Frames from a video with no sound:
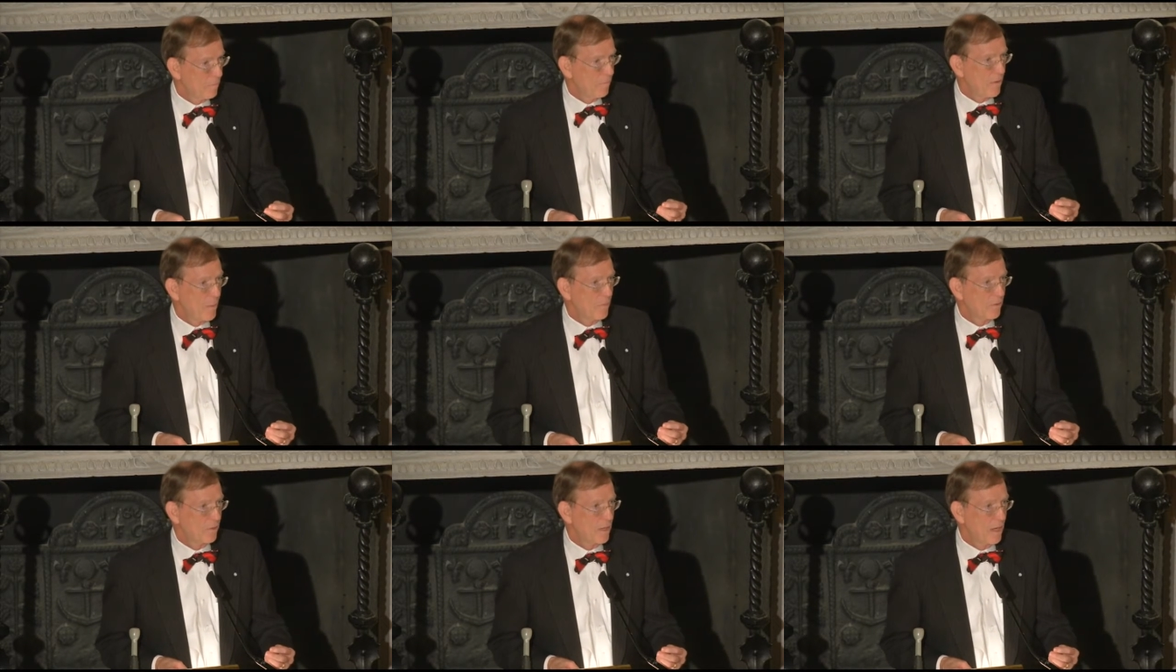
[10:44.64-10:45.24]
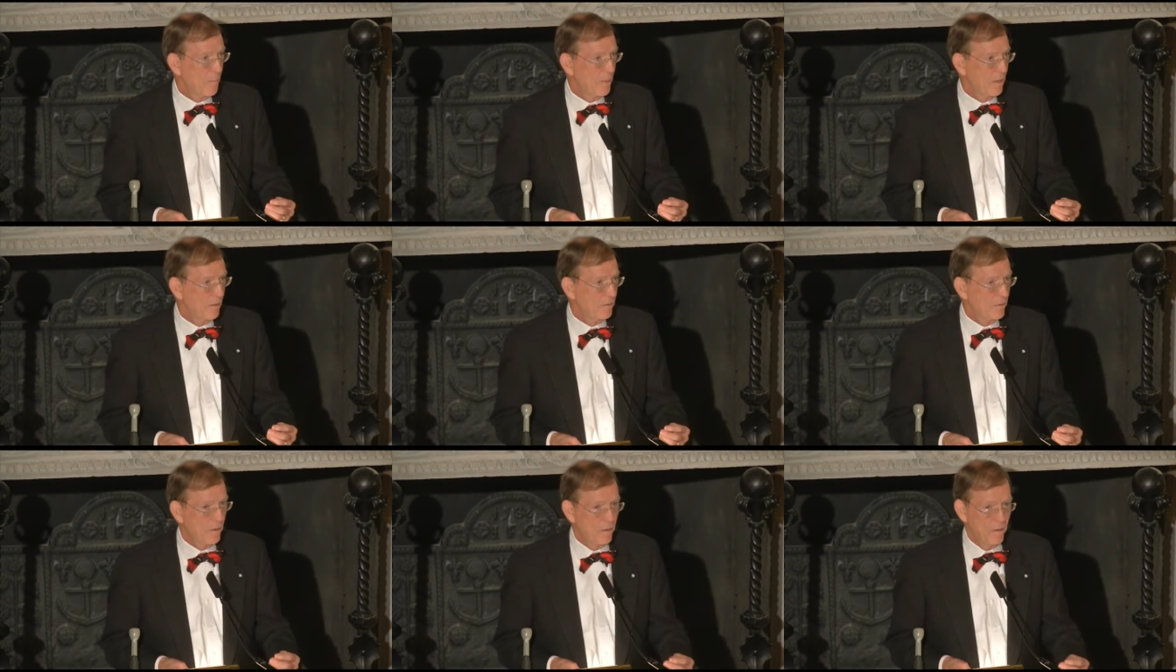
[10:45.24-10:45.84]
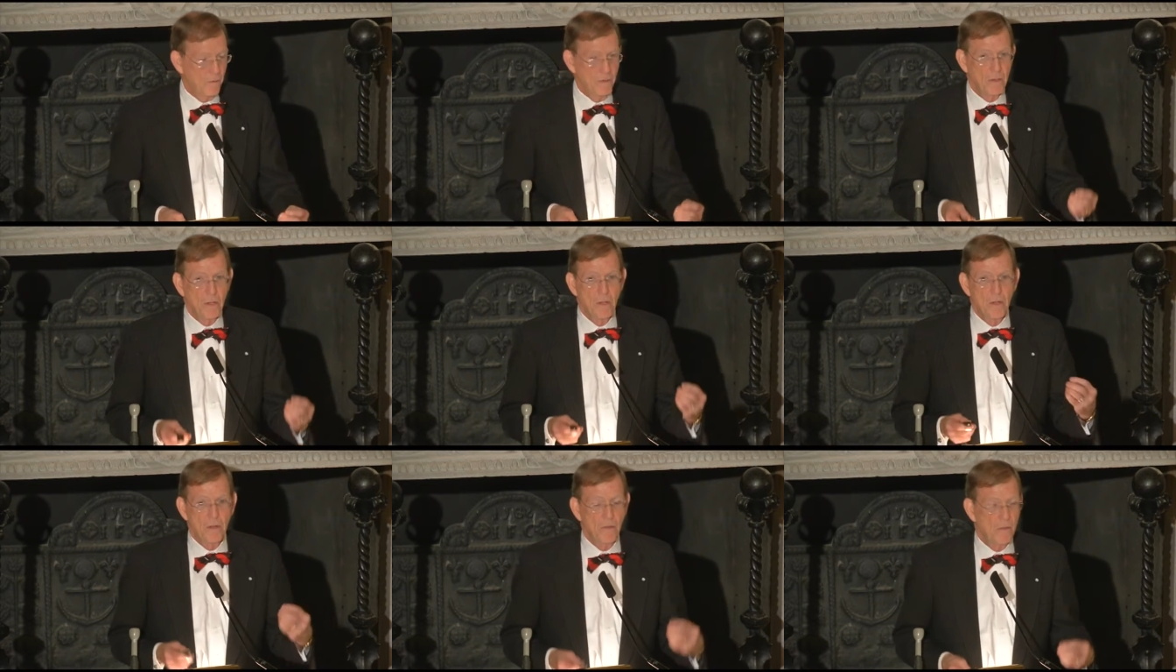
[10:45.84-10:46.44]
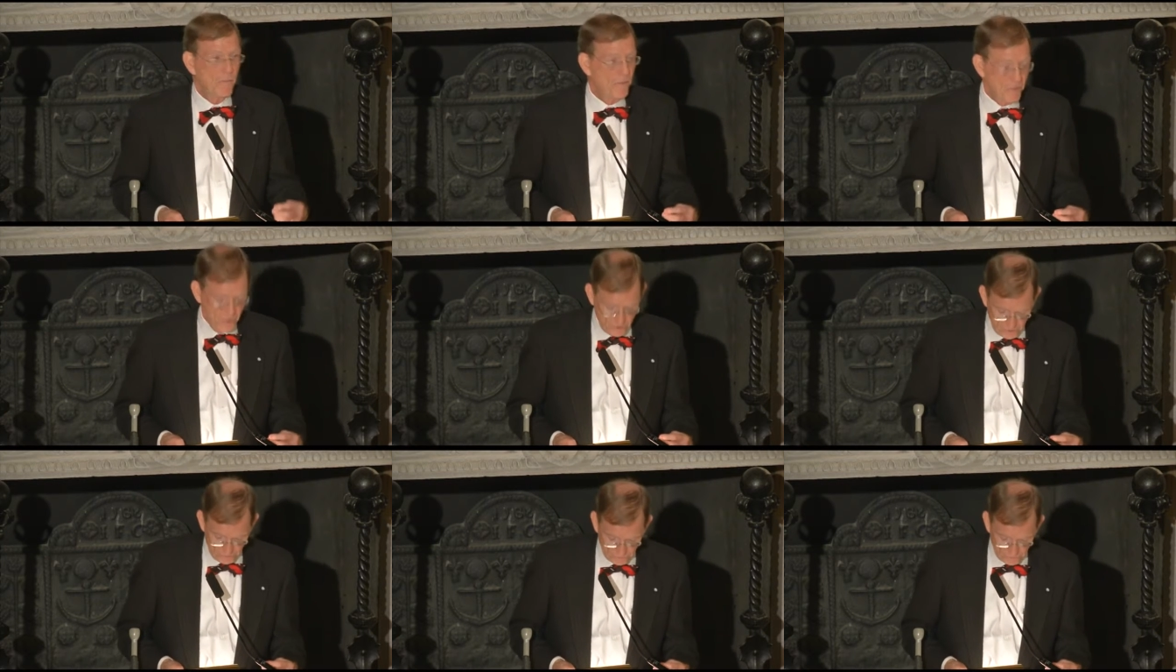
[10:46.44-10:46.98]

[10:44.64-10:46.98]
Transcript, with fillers: famous comments on of the Virginia